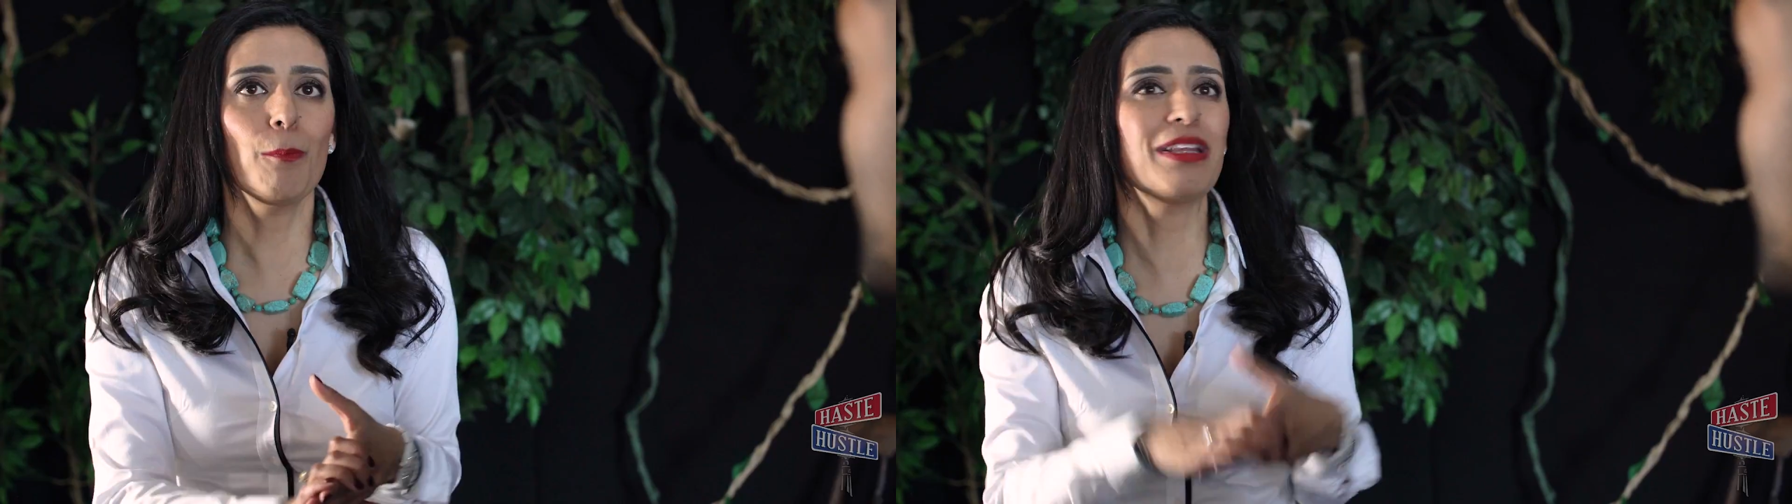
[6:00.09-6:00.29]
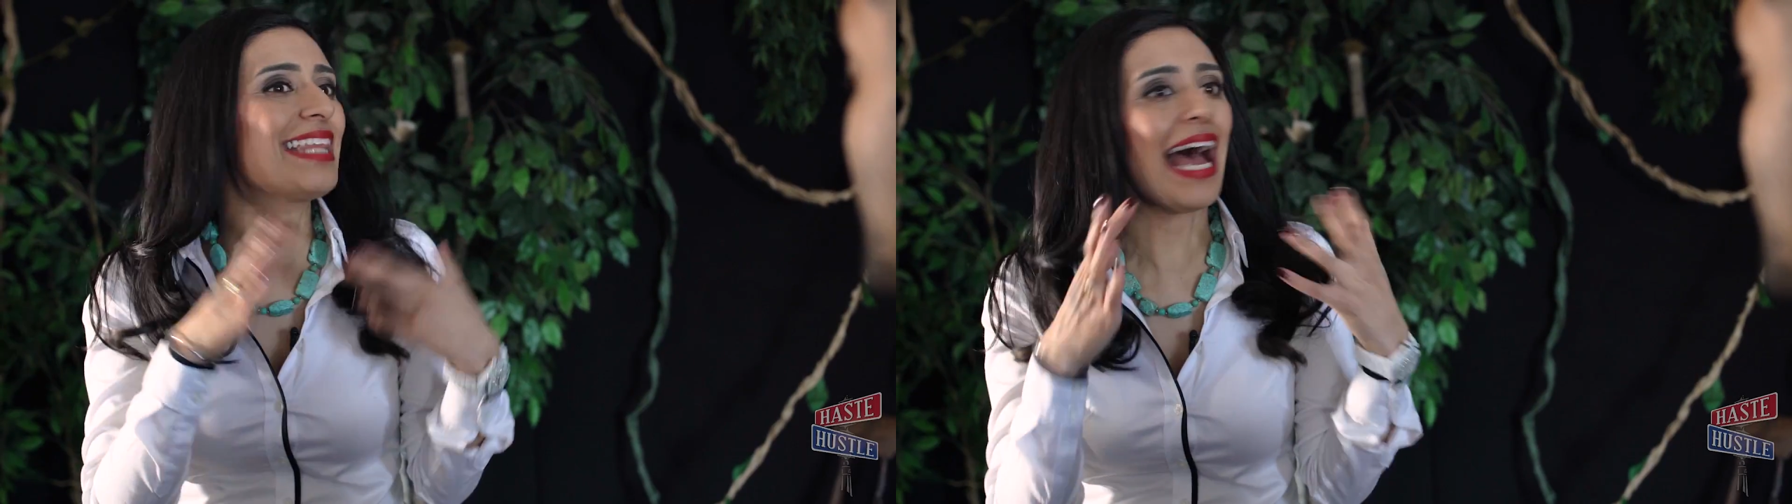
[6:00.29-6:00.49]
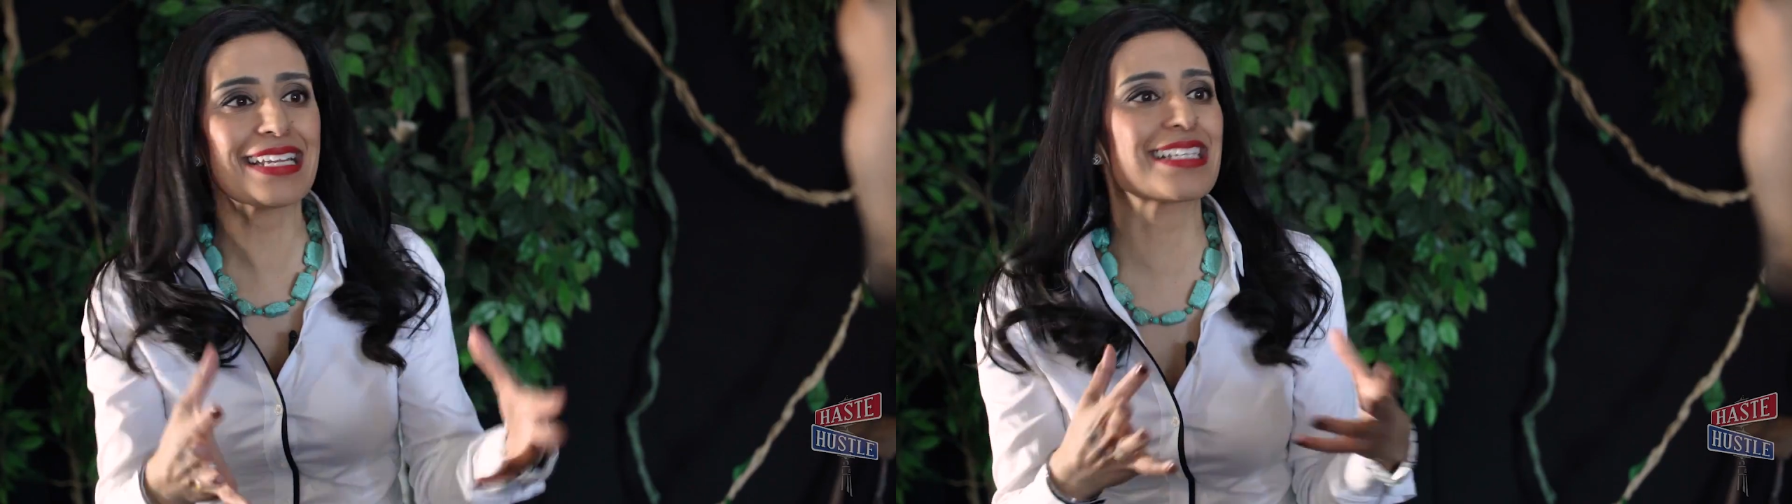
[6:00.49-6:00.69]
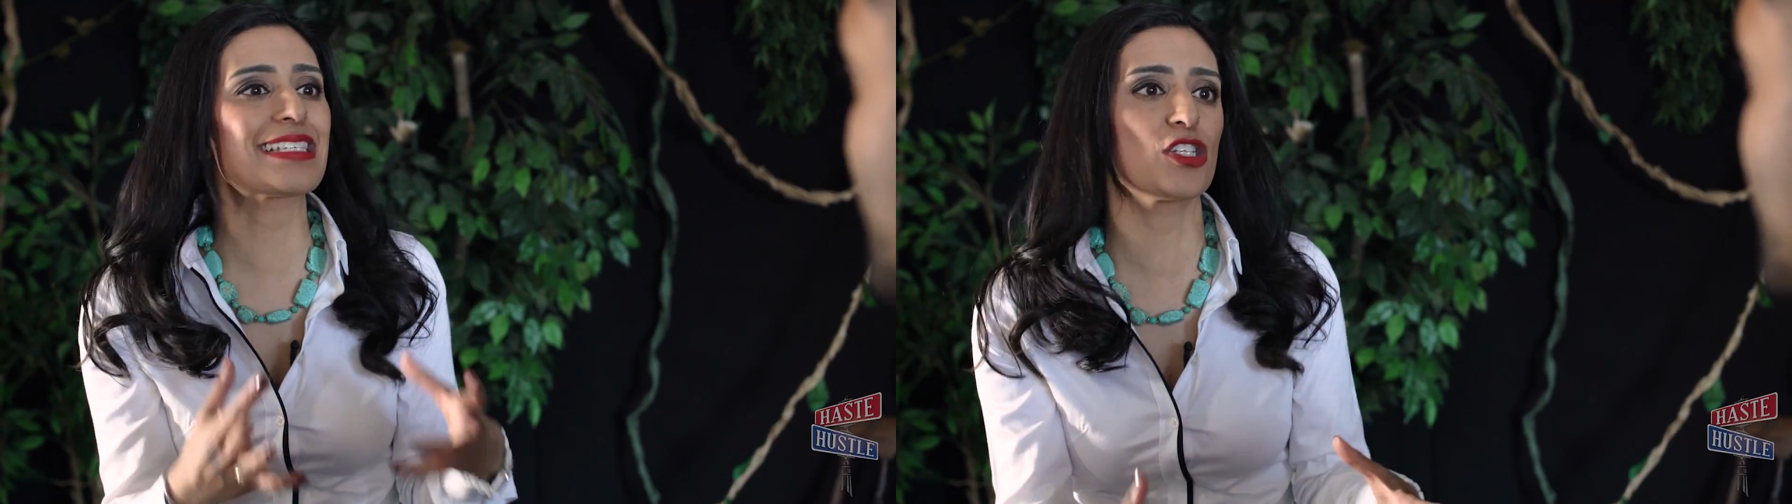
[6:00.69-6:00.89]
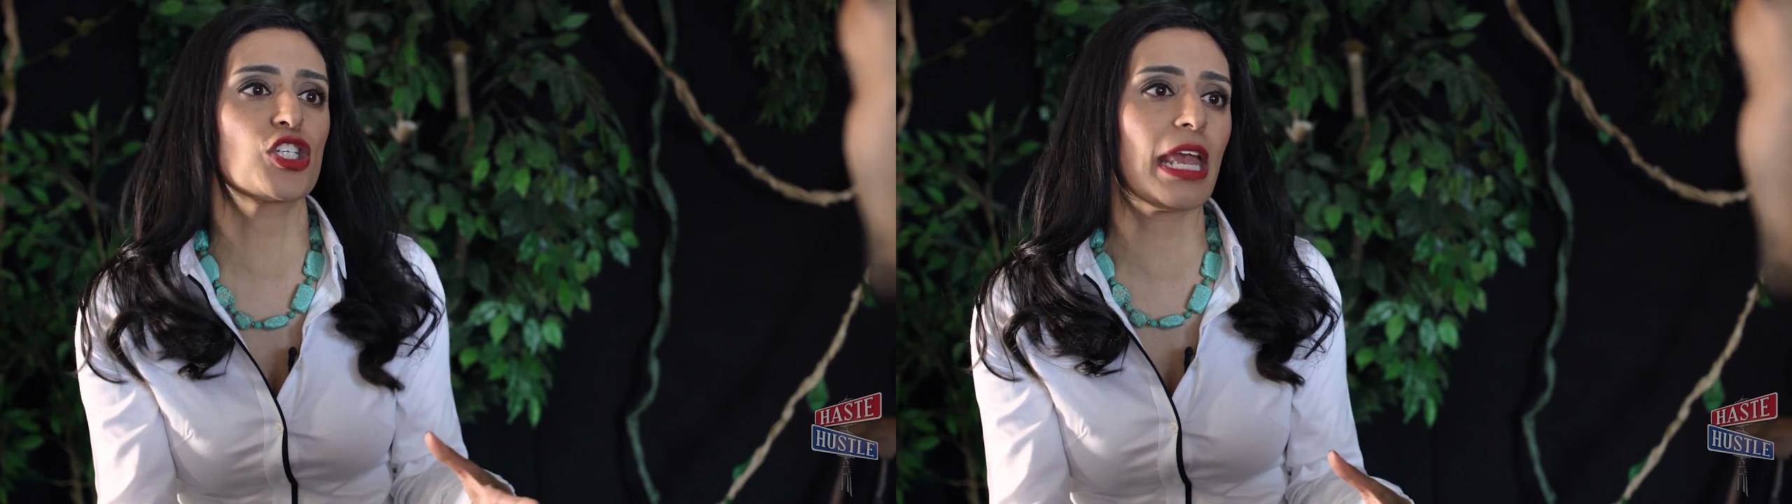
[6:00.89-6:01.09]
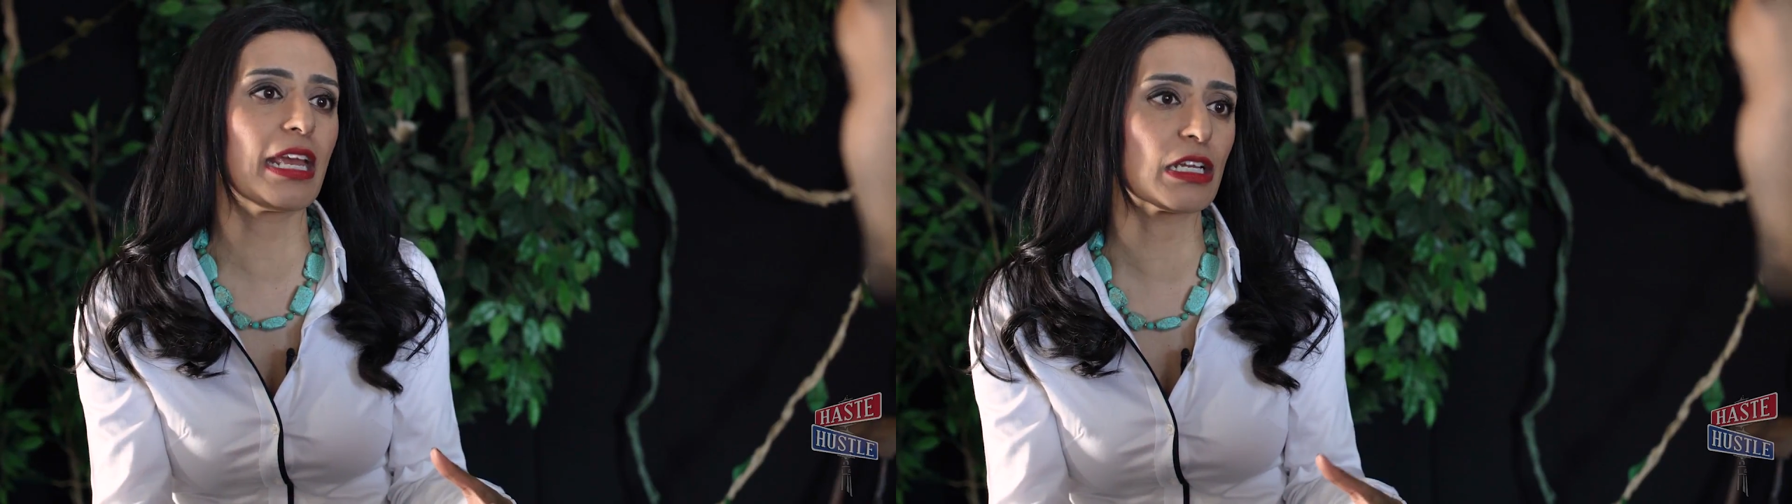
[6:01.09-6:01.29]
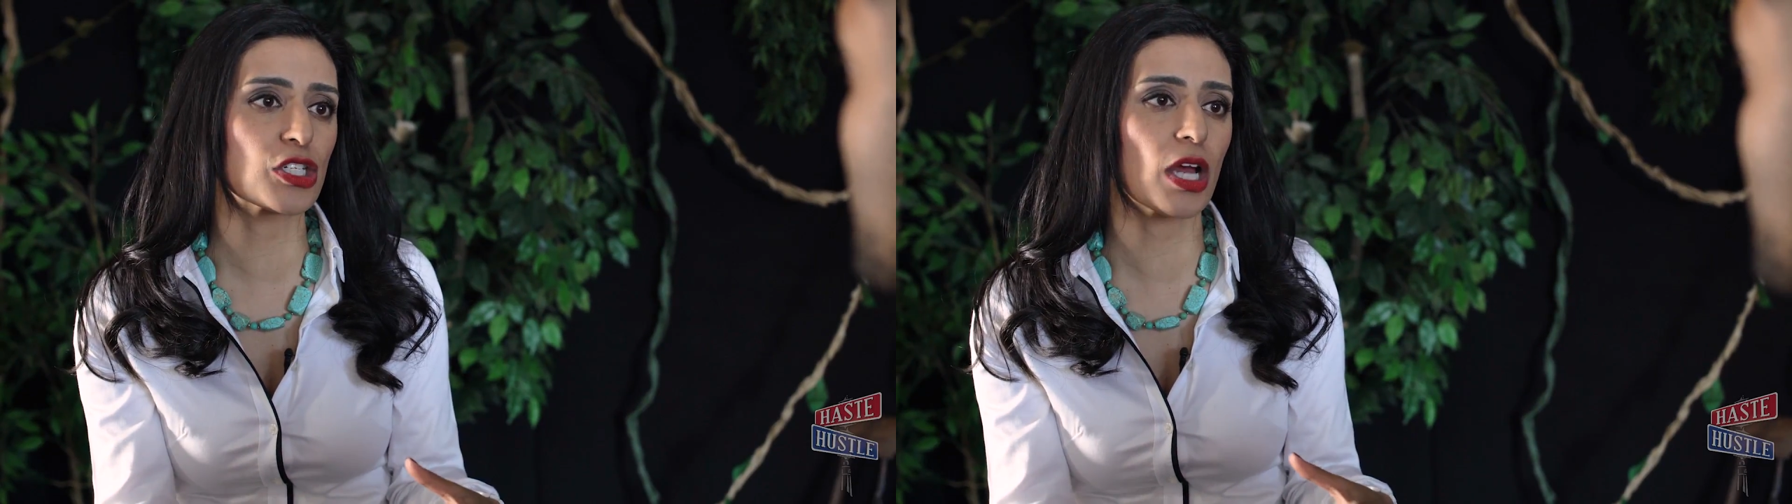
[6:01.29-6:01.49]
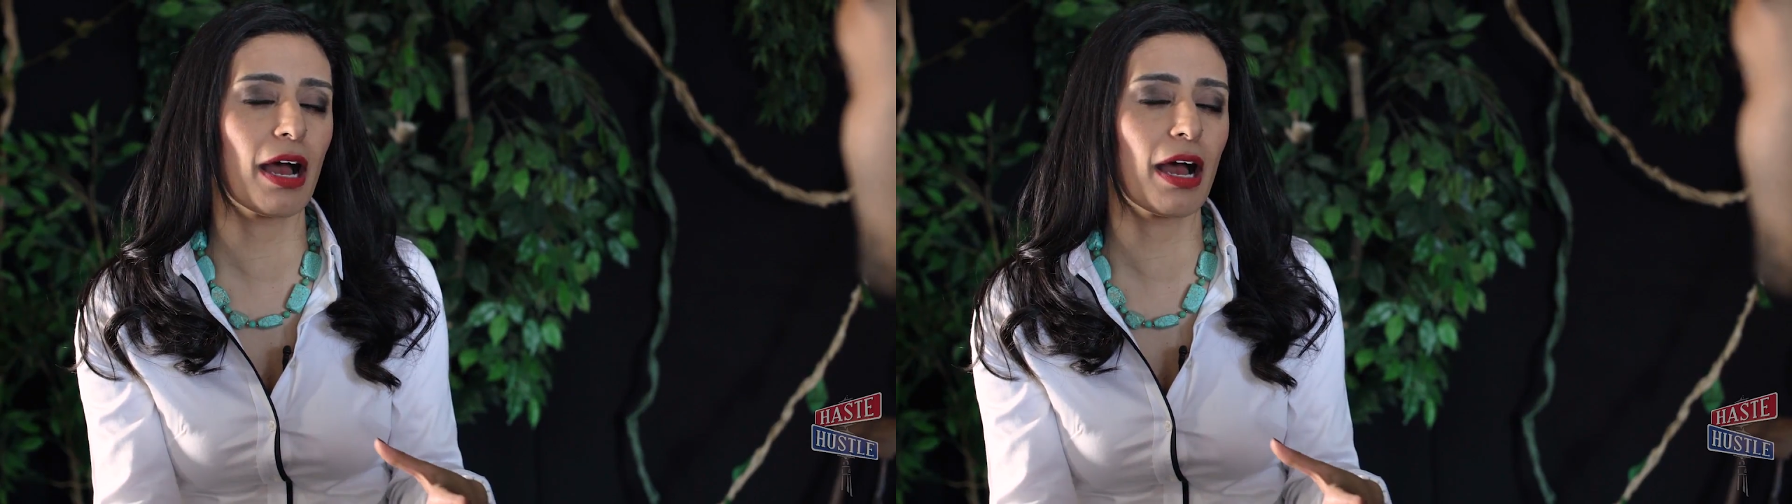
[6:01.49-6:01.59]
But that doesn't change.